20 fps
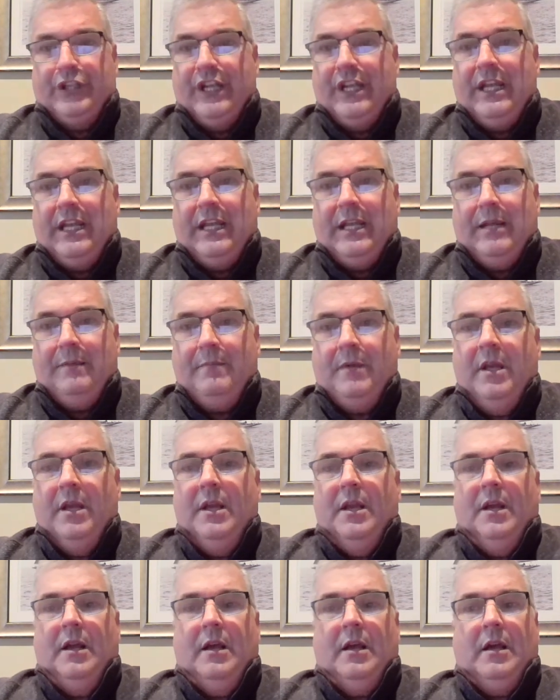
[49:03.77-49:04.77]
team.
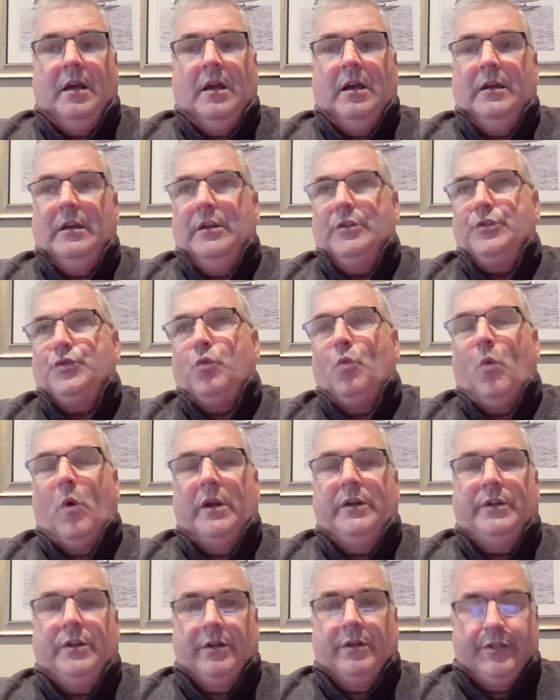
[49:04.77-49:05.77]
Uh, it's
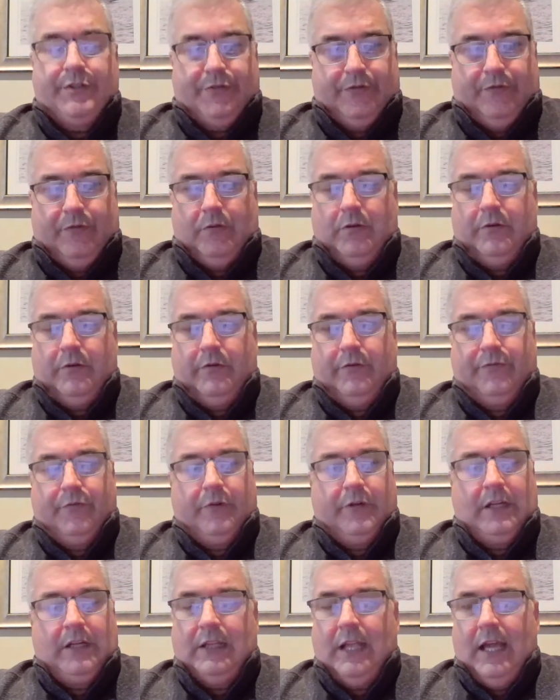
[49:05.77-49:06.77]
wonders for
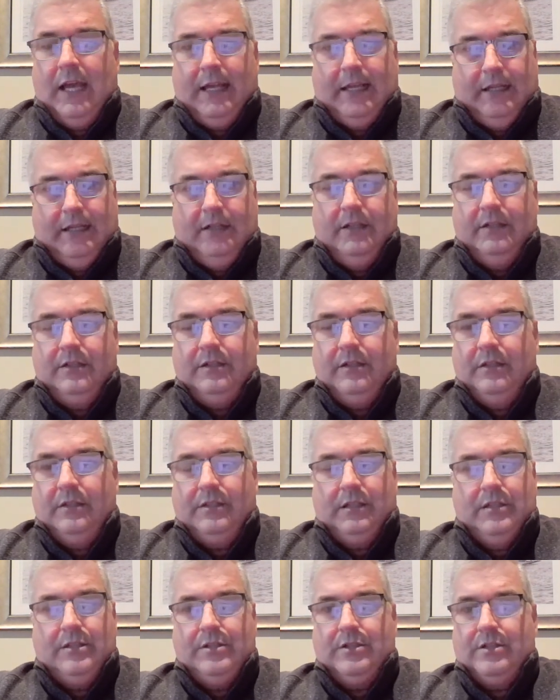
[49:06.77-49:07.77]
for the client. It,
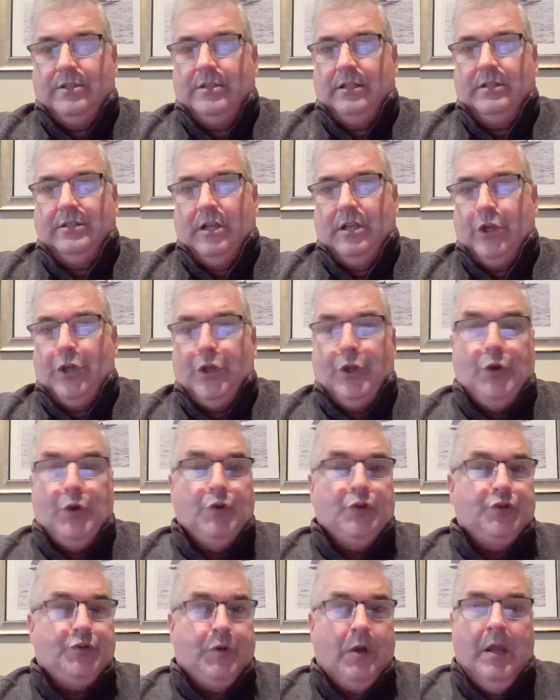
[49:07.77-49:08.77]
it's it's it's a
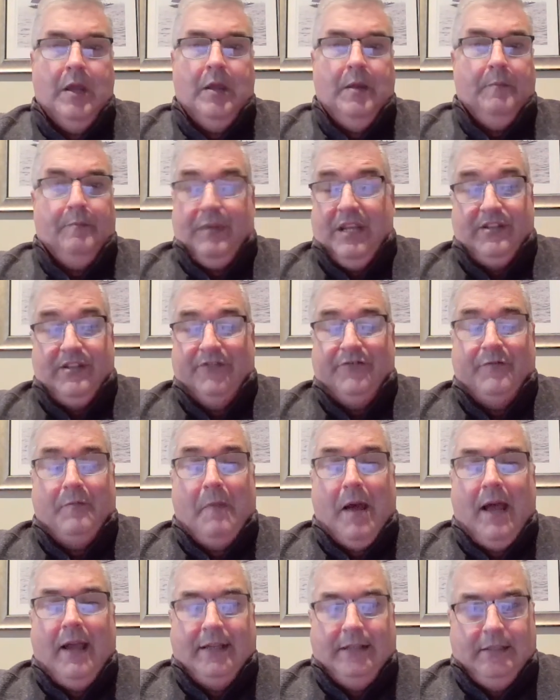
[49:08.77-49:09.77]
huge peace of
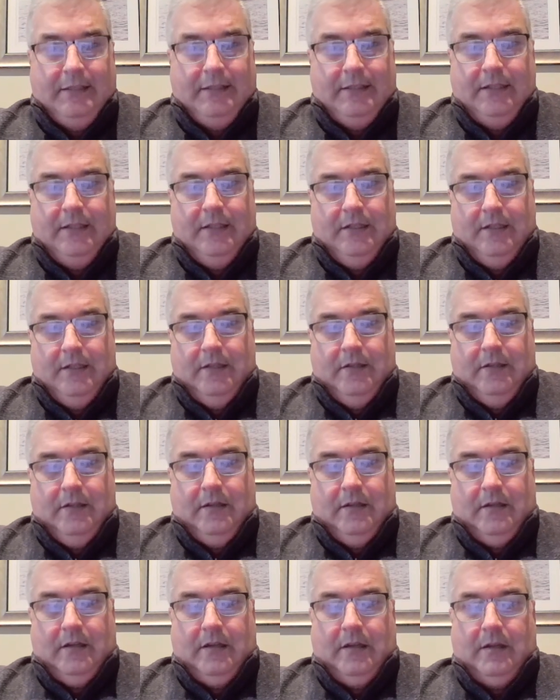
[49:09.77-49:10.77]
mind.
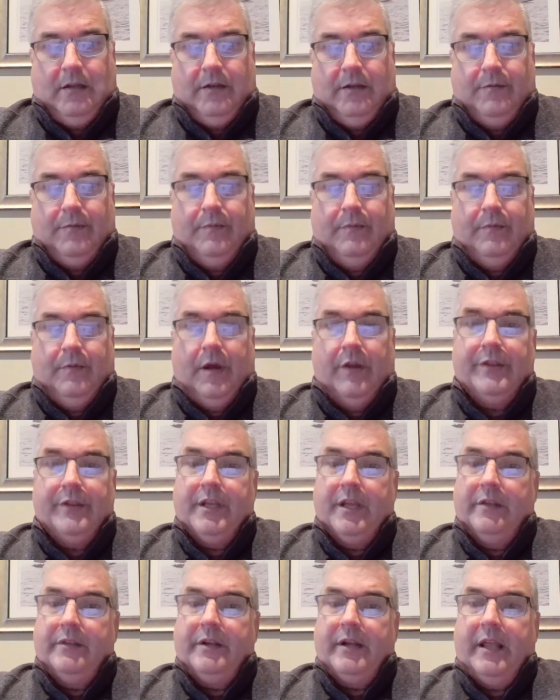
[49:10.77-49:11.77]
Um, on
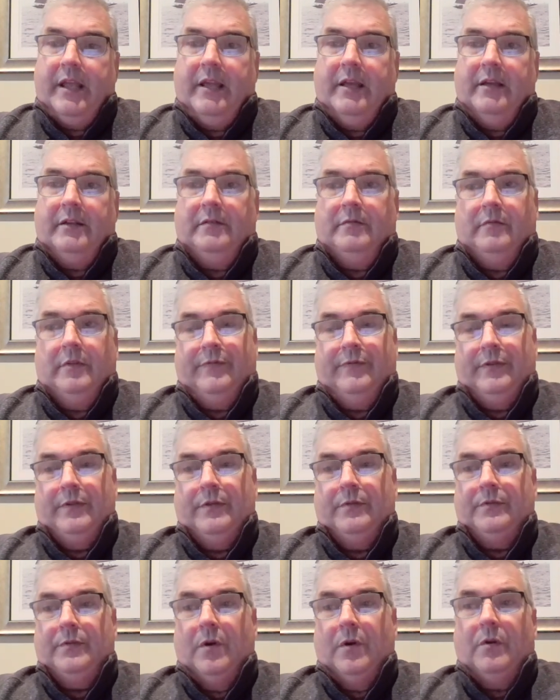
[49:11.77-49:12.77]
the other hand, if
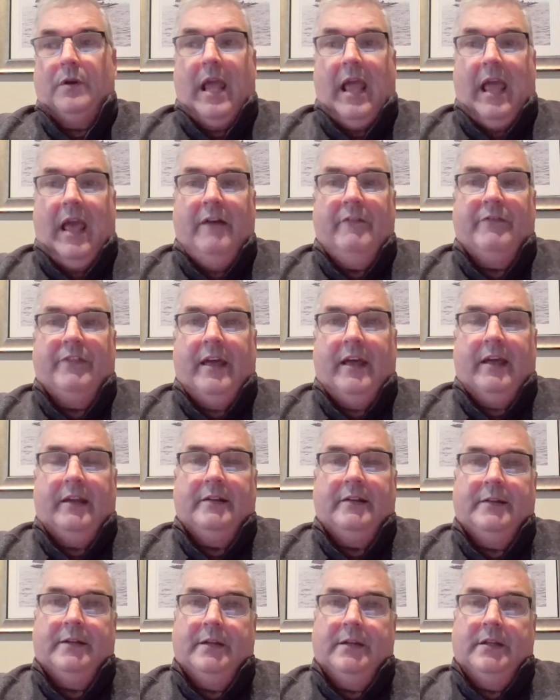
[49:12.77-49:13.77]
you don't have
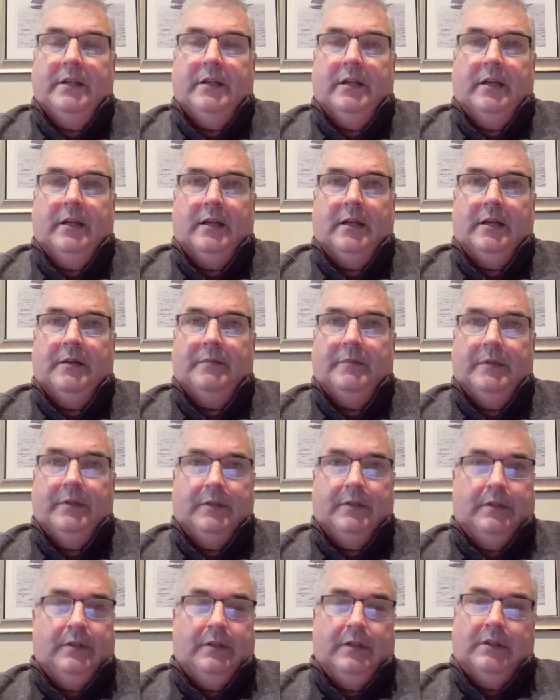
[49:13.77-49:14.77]
that, um,
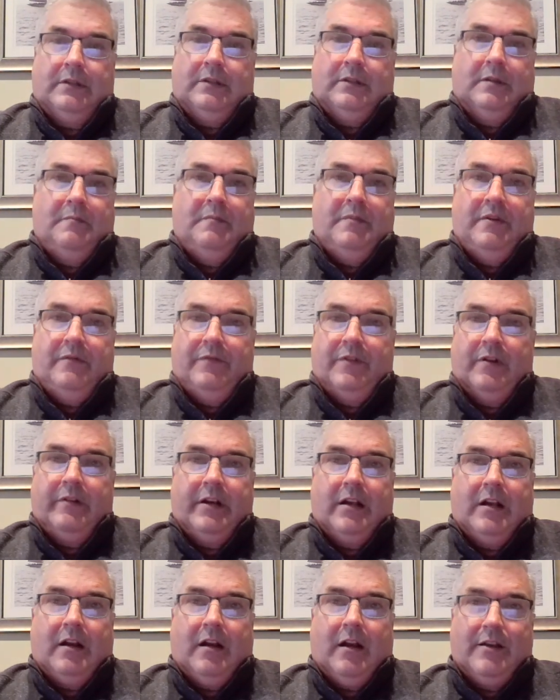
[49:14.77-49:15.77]
it, it, can be
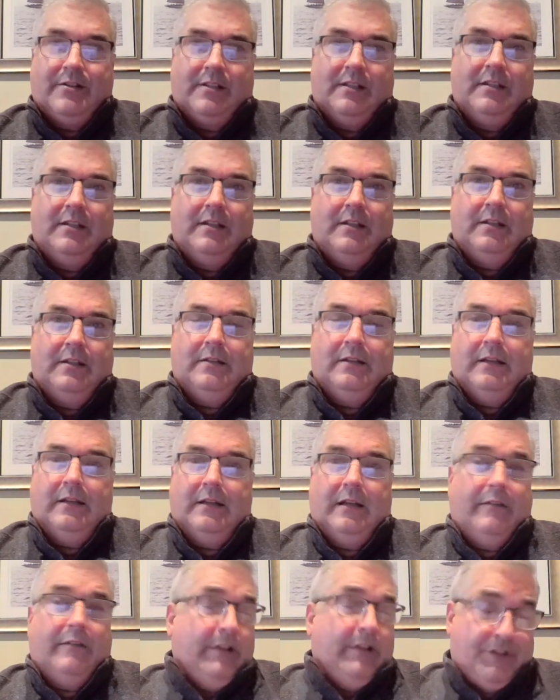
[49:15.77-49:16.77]
very costly, and,
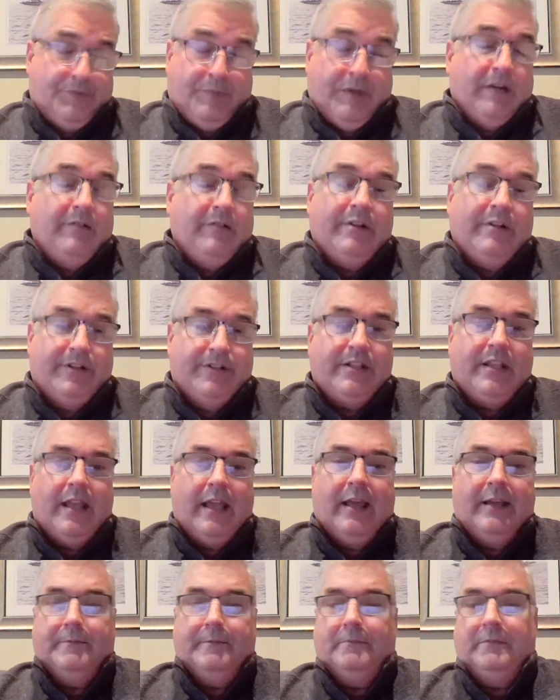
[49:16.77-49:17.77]
and I've experienced
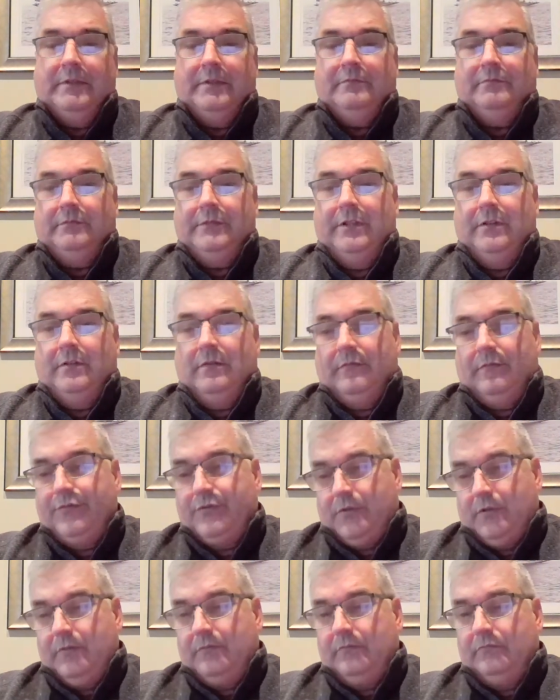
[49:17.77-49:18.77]
that. you know,
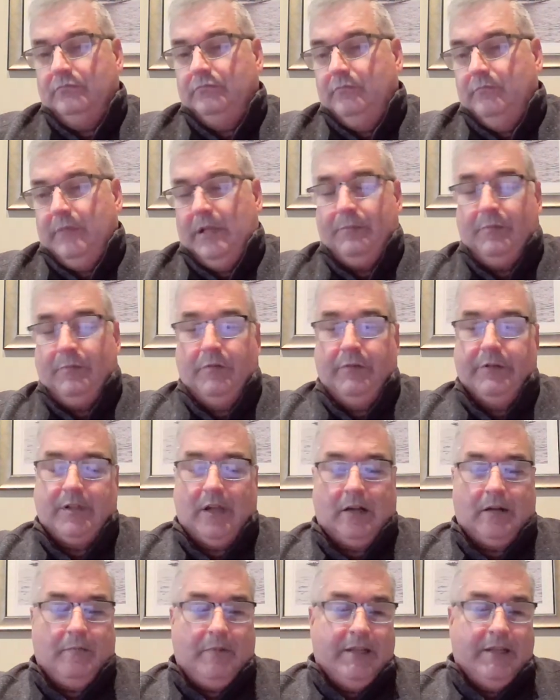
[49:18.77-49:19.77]
sort of maybe we
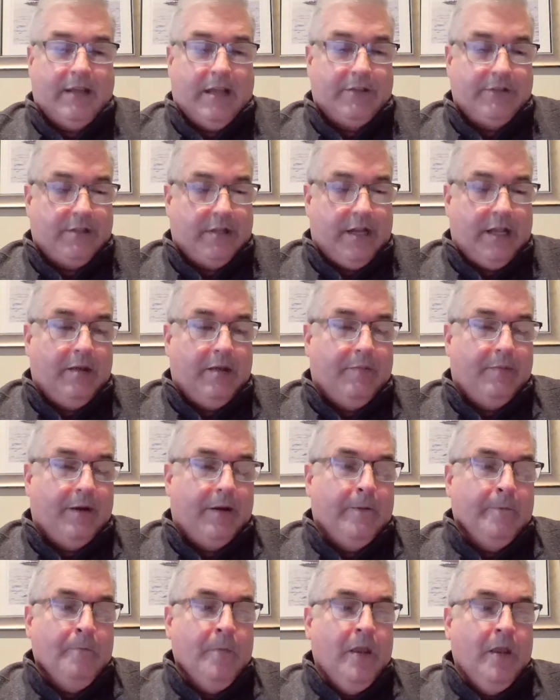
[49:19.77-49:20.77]
talk about that today,
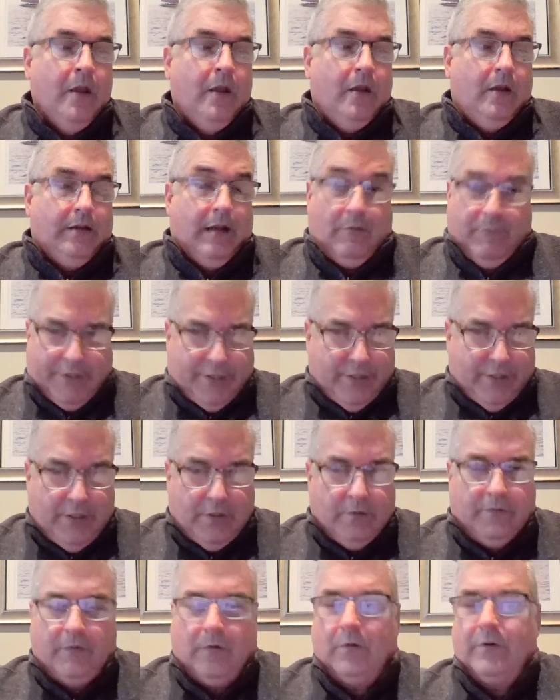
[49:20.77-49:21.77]
but not with
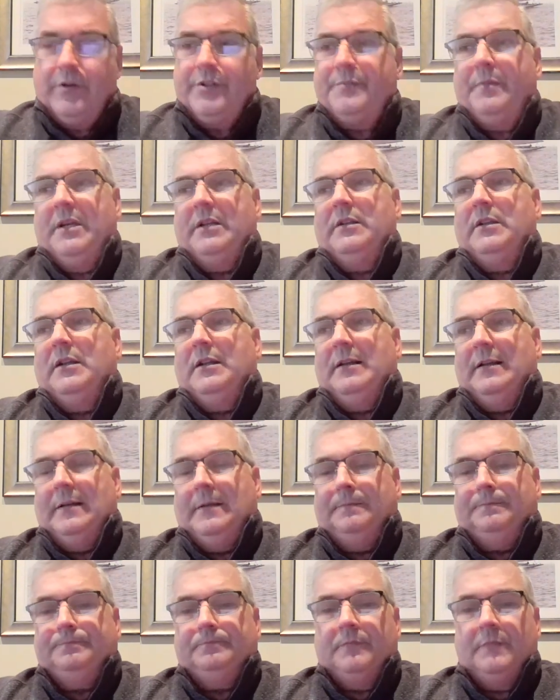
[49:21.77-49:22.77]
you, of course, but
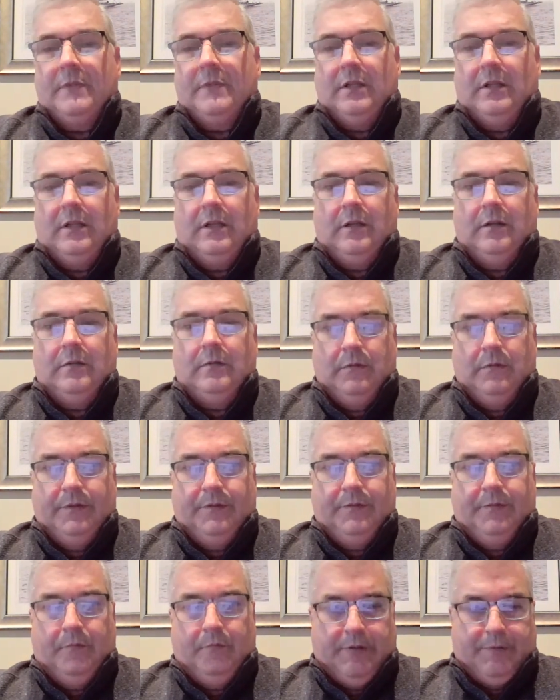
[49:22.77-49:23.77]
um, uh, with
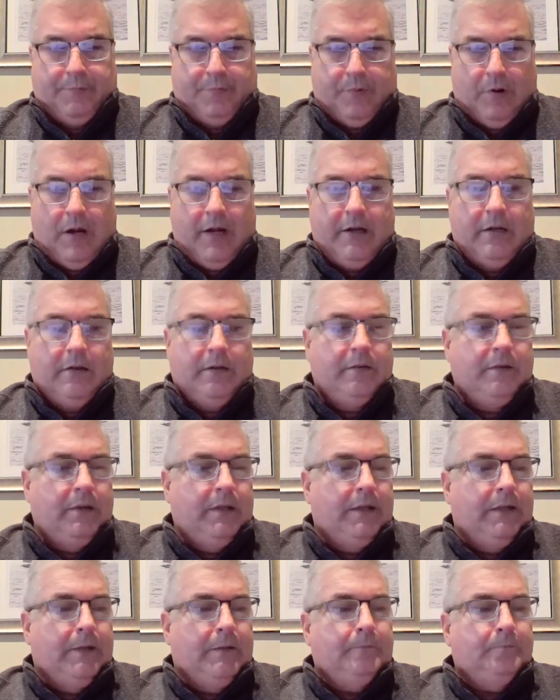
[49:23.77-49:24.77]
with prior
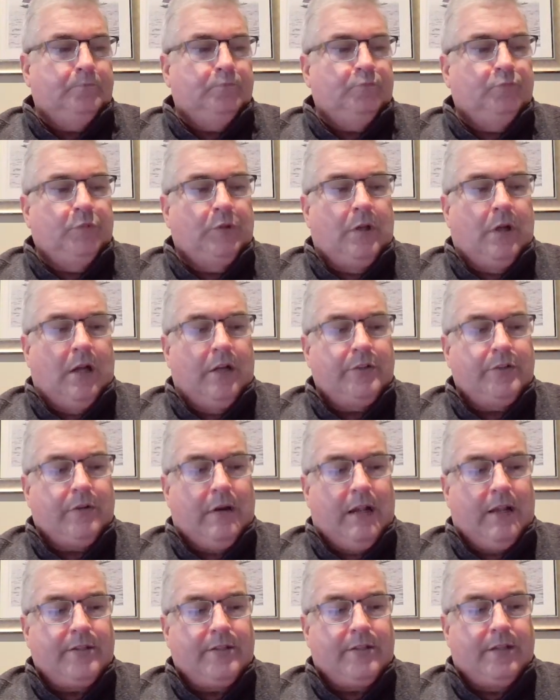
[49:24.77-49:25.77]
um,
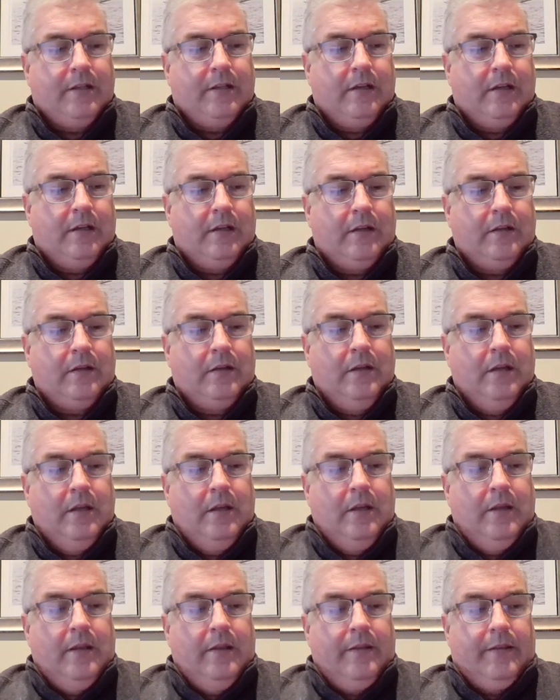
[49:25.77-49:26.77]
contracts uh,
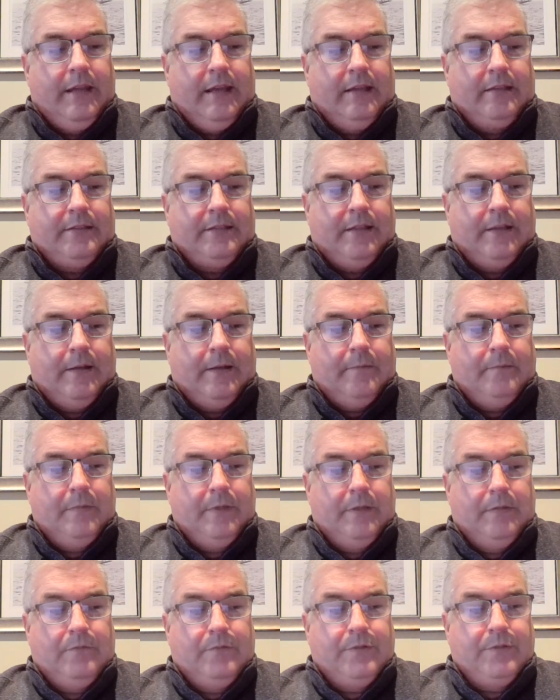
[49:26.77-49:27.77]
that um,
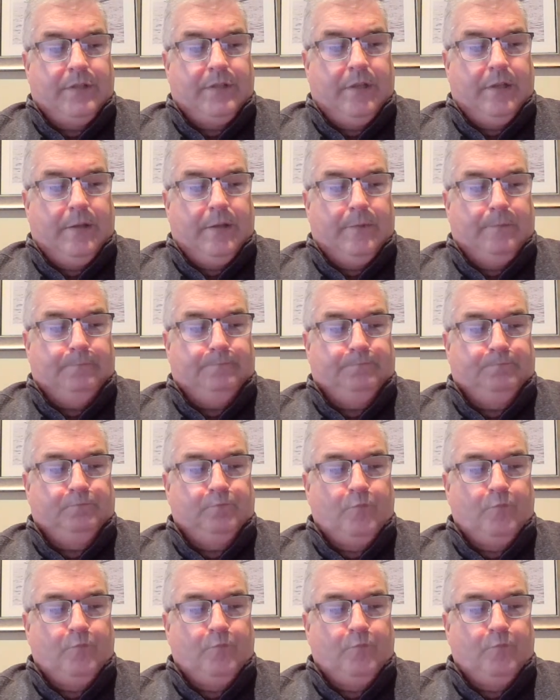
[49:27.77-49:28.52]
it was um,